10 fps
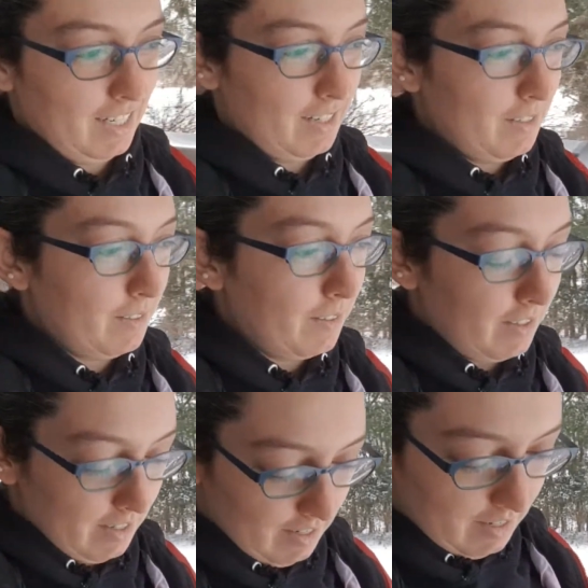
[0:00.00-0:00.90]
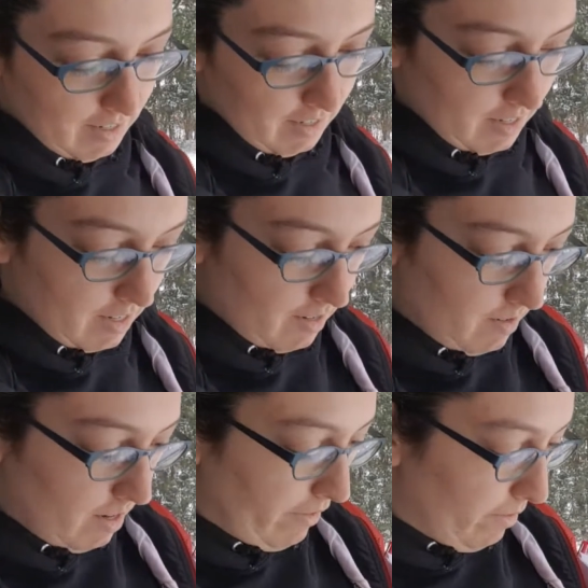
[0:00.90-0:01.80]
Hello, how's it
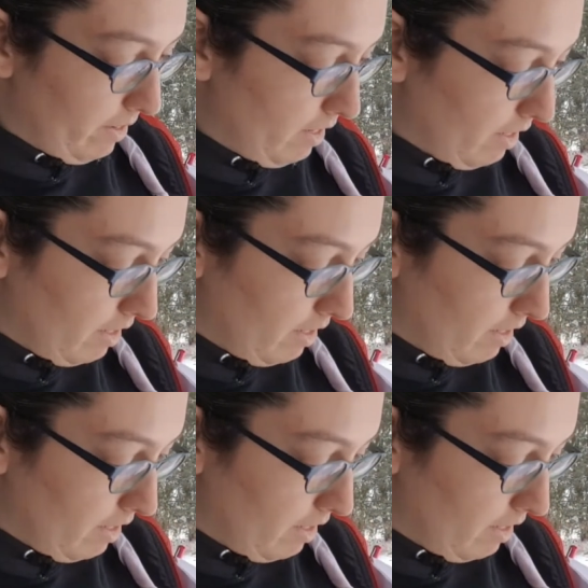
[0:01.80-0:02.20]
going, everyone?